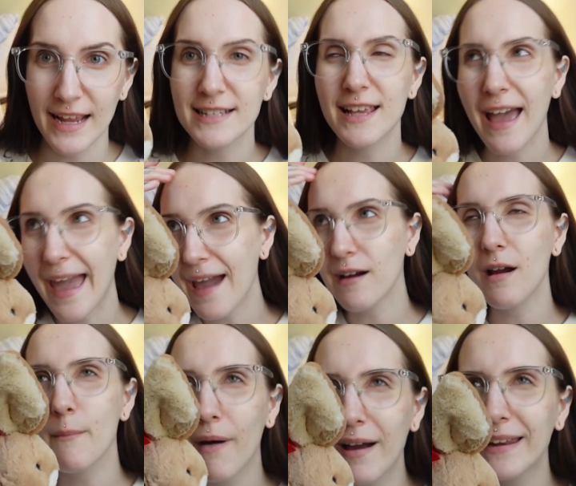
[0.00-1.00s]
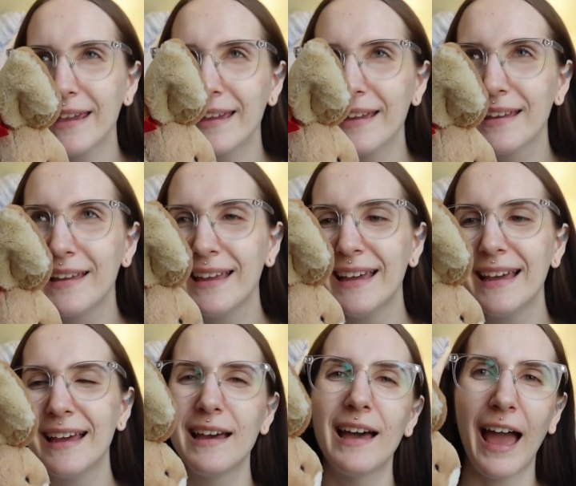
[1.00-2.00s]
Is a hare a bunny?
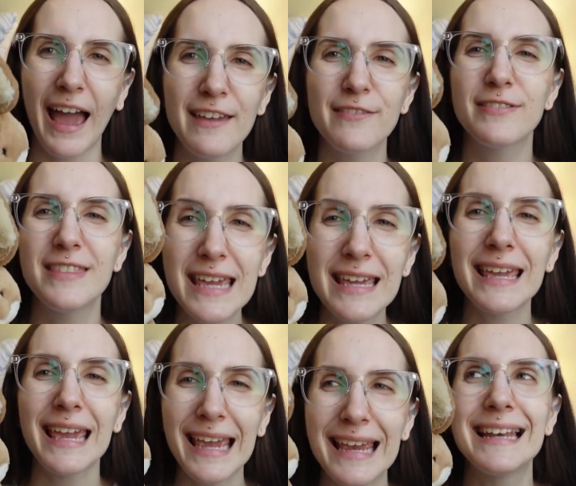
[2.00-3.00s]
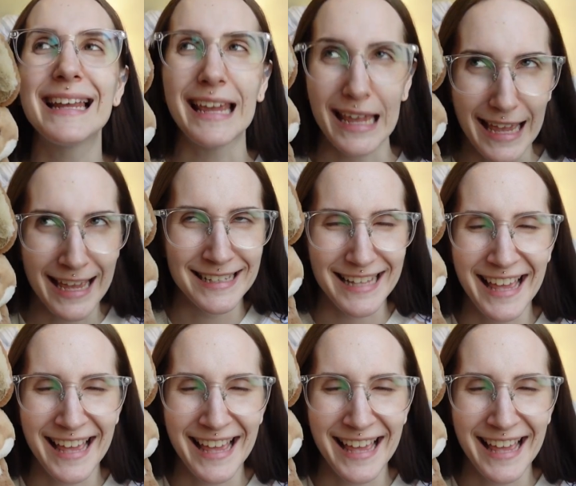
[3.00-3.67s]
I think it is.